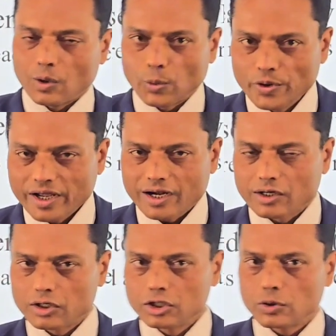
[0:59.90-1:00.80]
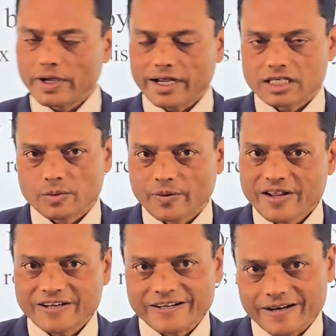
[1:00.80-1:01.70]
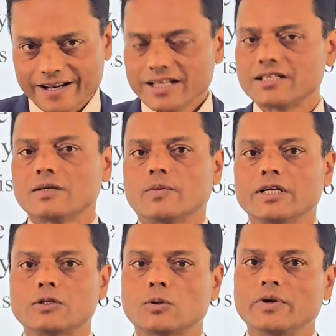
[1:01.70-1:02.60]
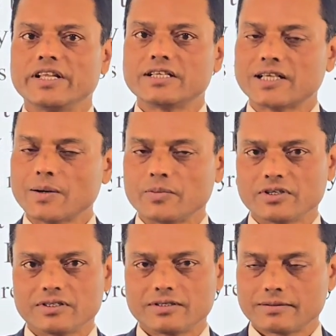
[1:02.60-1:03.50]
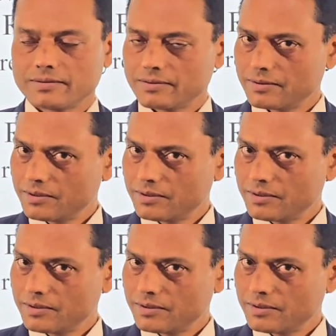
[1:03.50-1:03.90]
We are going to explain relation by so many examples,